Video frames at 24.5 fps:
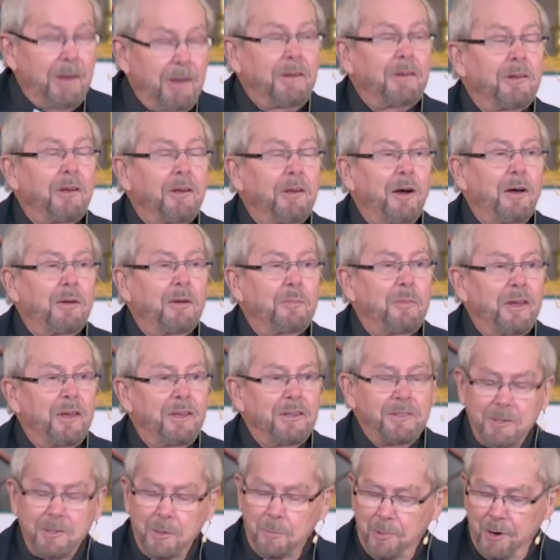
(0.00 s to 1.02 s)
And then
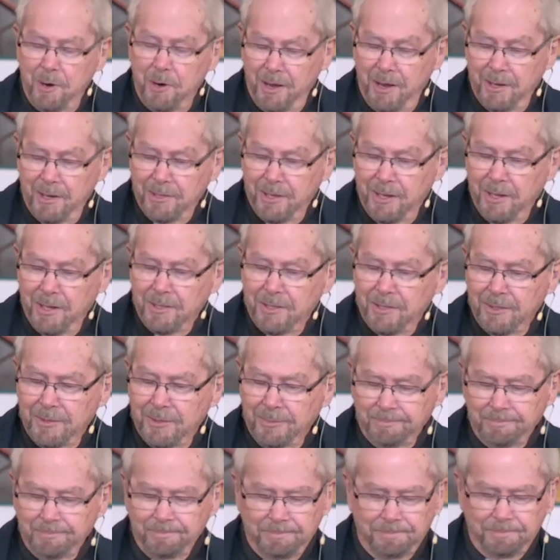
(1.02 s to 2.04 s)
God may surprise
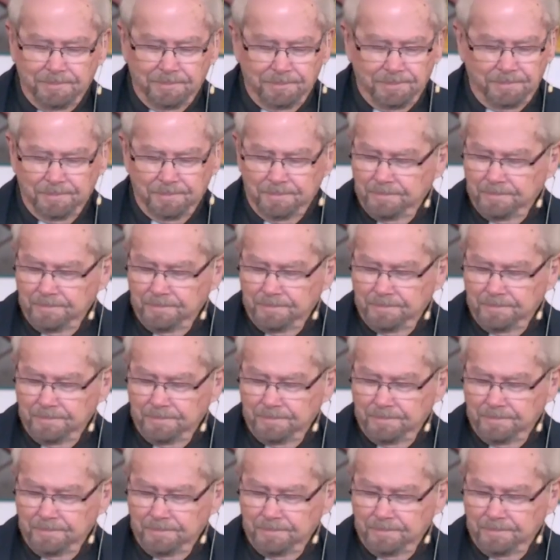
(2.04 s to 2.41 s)
us.